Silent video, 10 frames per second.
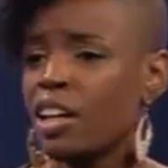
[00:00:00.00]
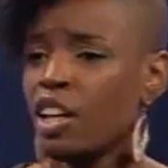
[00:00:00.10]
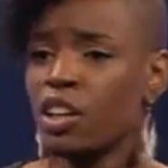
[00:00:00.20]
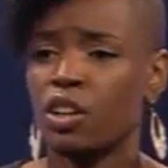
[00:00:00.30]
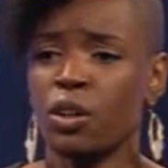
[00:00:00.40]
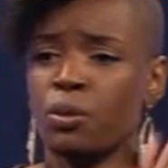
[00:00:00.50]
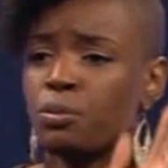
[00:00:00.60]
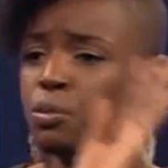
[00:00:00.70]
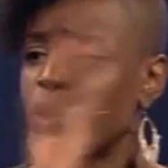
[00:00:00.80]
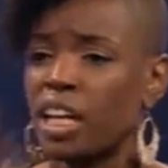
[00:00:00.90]
you know,
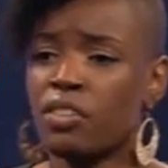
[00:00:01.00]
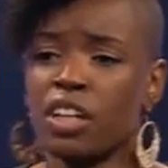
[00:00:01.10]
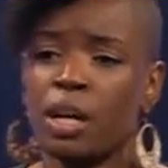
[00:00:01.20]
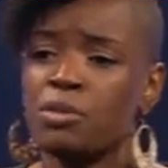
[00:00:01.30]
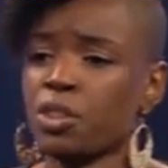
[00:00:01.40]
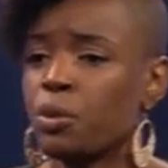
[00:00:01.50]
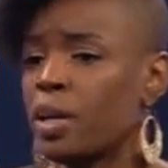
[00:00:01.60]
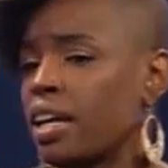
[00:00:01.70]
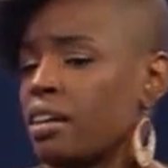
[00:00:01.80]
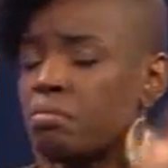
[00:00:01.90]
whatever comes your
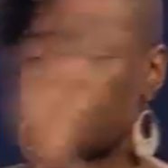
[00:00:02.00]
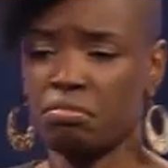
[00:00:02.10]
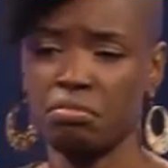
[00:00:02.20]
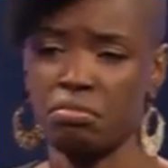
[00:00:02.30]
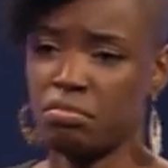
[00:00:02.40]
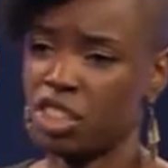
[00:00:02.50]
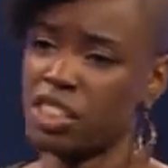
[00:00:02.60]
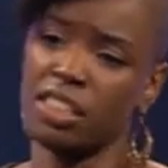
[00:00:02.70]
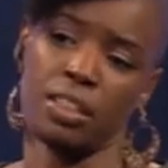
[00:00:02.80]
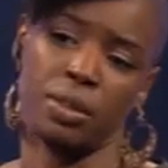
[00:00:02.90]
way, just
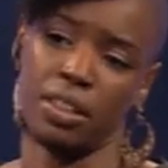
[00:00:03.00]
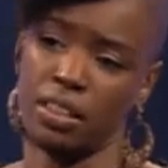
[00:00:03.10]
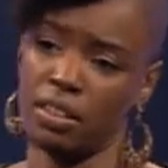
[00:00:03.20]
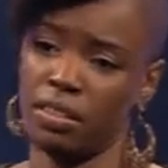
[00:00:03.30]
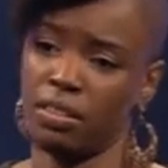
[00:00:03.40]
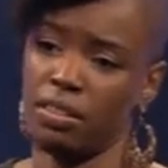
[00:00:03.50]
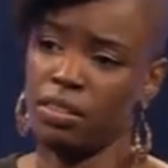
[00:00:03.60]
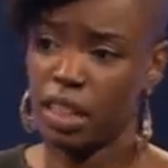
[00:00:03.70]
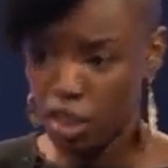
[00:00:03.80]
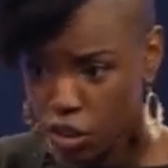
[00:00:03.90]
deal with it.
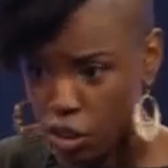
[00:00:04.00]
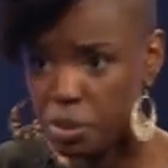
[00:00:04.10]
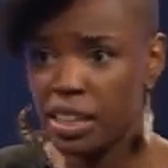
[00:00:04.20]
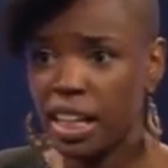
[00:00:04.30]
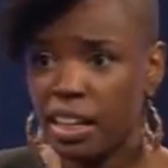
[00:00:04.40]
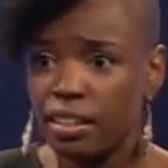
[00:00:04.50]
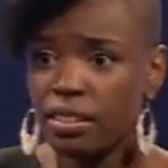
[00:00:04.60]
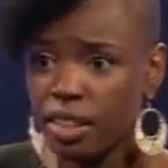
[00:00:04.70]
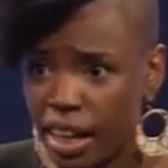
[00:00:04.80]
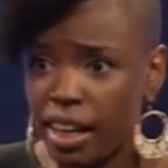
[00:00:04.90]
You're upset.
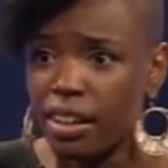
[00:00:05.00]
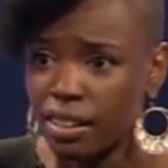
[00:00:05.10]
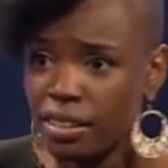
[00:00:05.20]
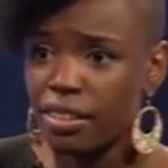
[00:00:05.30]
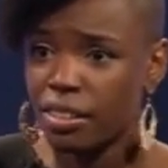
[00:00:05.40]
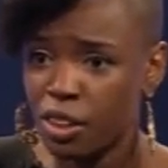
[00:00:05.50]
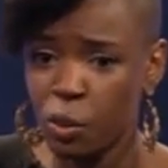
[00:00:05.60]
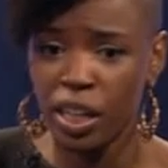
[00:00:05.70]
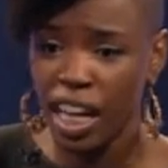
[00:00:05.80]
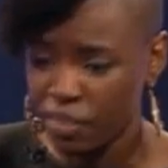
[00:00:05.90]
Yeah. You
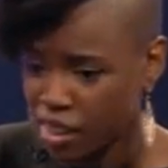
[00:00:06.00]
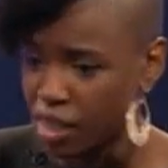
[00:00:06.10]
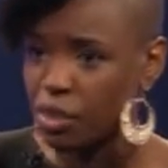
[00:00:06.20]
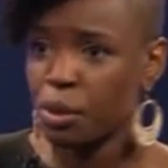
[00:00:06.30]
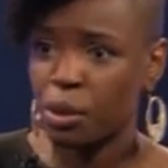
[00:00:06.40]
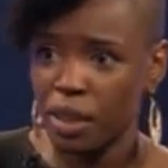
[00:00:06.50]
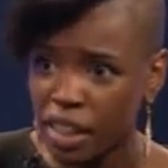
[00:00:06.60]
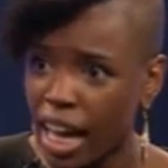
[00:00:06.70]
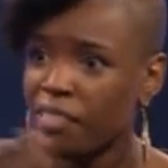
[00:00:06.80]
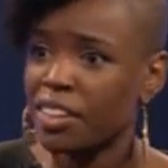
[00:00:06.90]
want to have a diva moment?
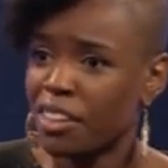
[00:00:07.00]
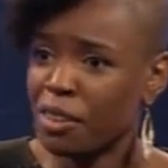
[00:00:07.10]
Have a diva